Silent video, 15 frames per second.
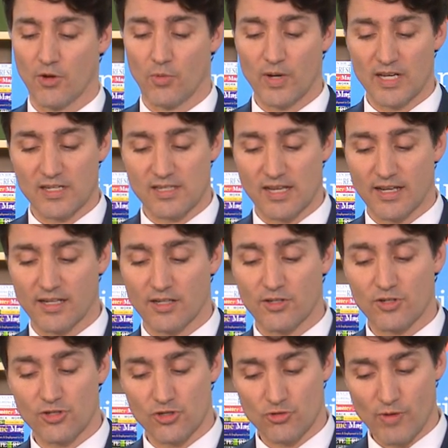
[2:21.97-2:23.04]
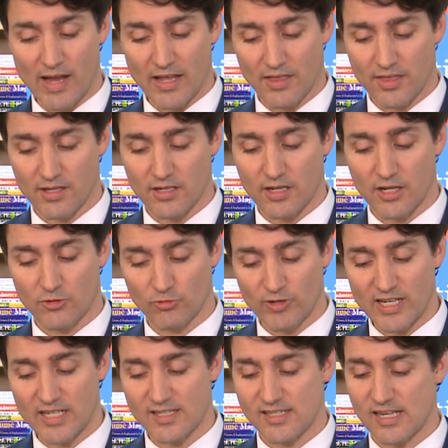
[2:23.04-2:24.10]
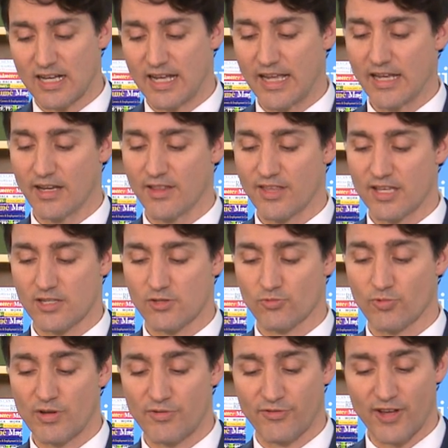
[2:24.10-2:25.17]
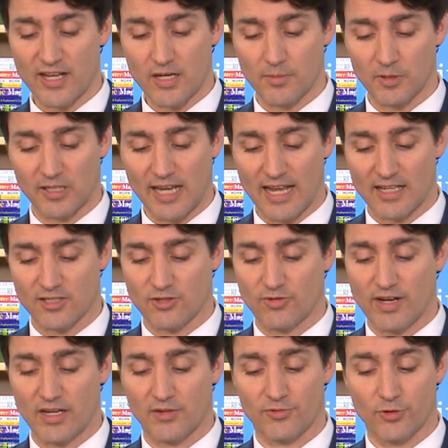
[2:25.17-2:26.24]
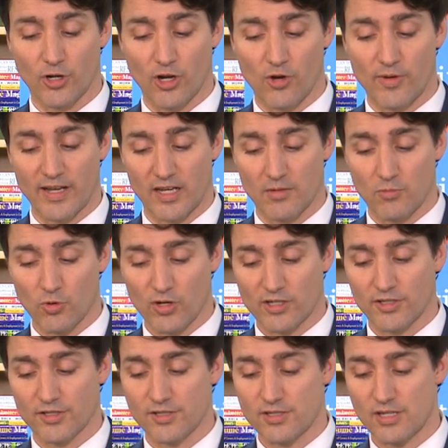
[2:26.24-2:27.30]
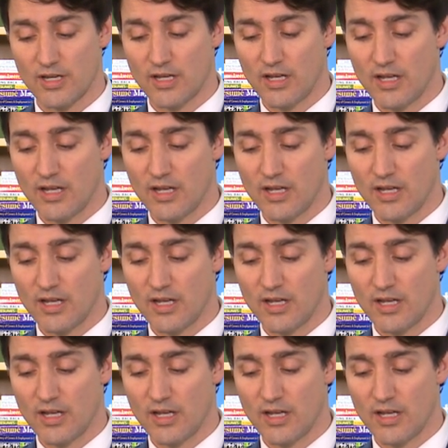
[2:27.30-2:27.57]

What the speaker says: We decided to strengthen and redesign this refundable tax credit for low-income workers